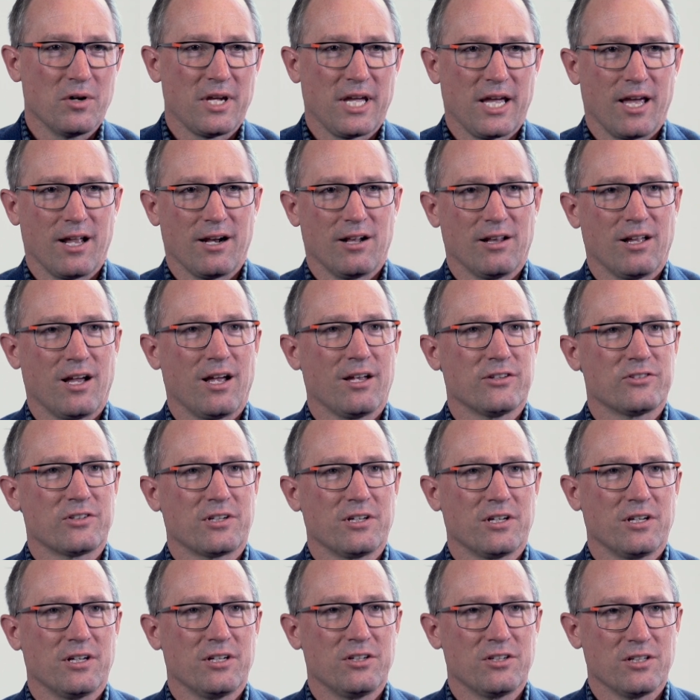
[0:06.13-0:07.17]

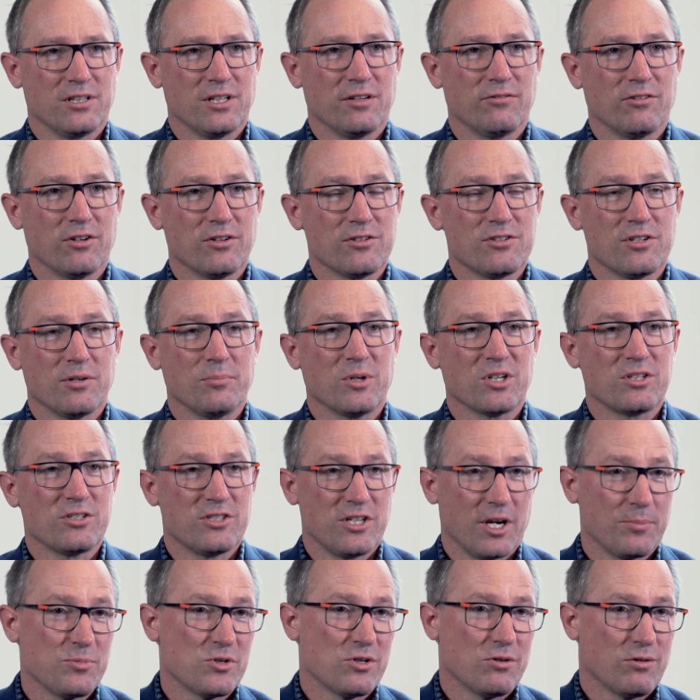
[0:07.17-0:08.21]
CanAlaska delivered some
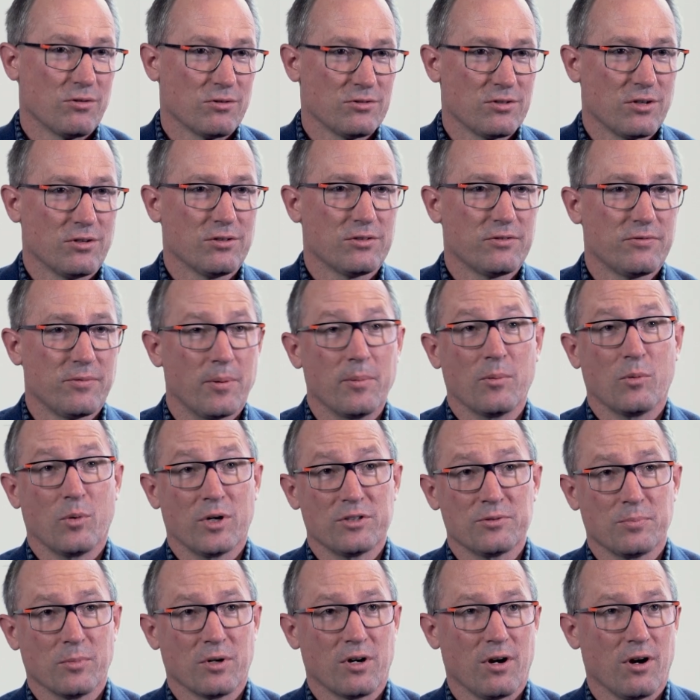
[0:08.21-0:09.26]
exceptional results from a
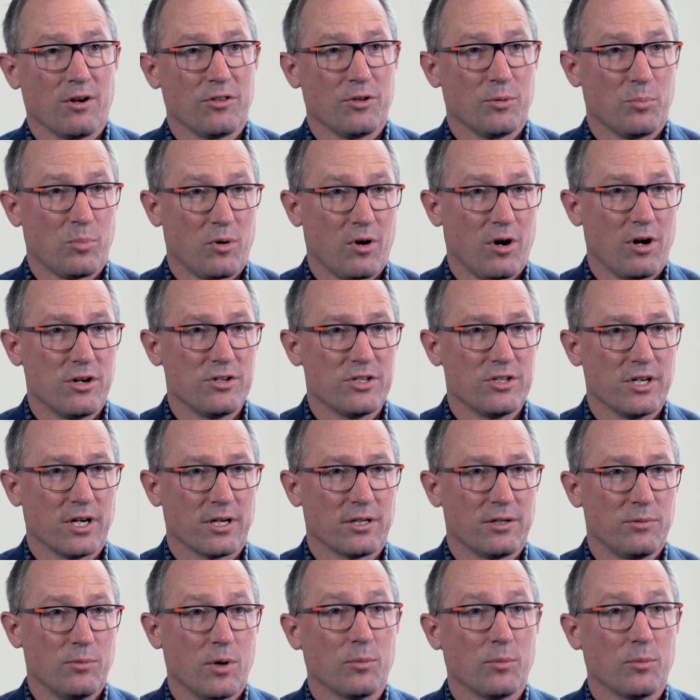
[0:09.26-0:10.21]
West MacArthur project,